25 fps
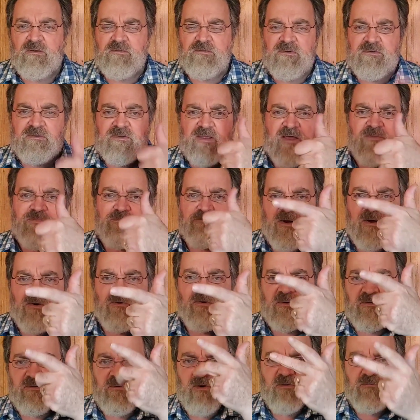The death,
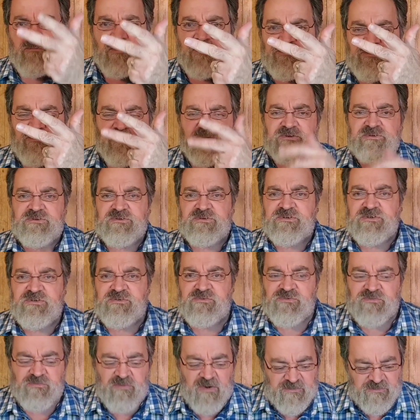burial, and resurrection of
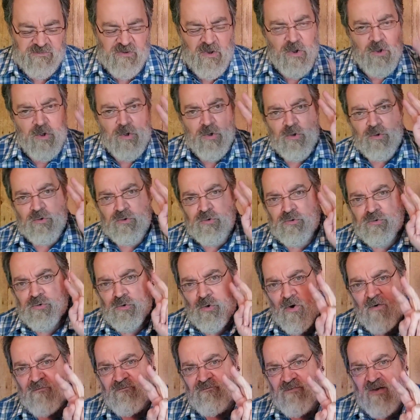Jesus Christ.
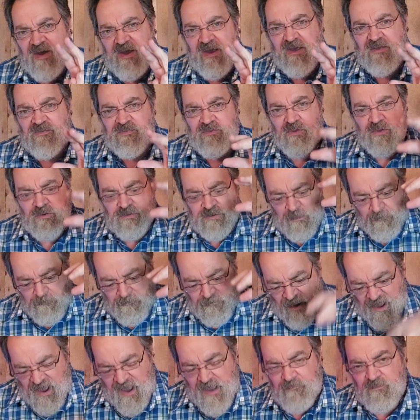Your faith, the
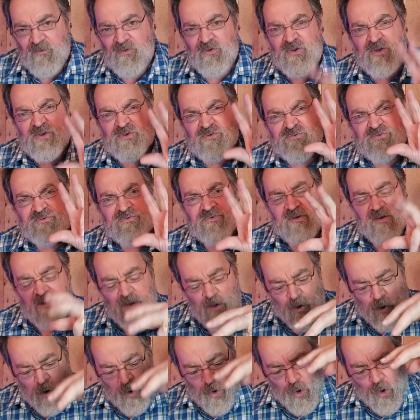Bible, is
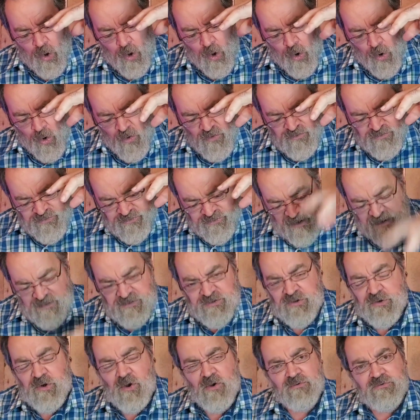
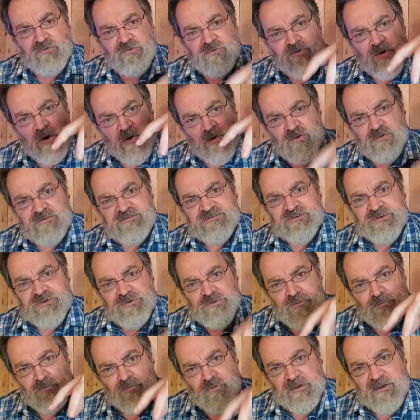centered on those
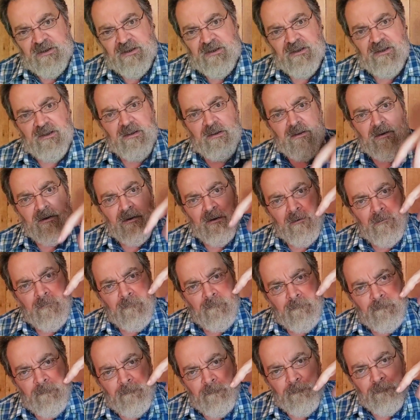three
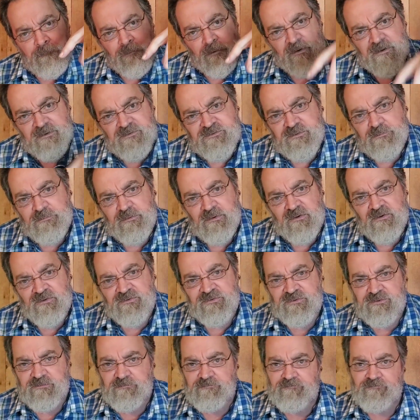
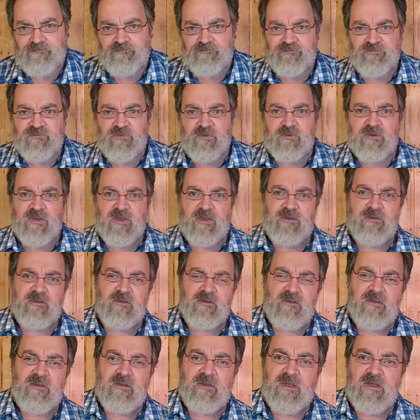principles. Okay?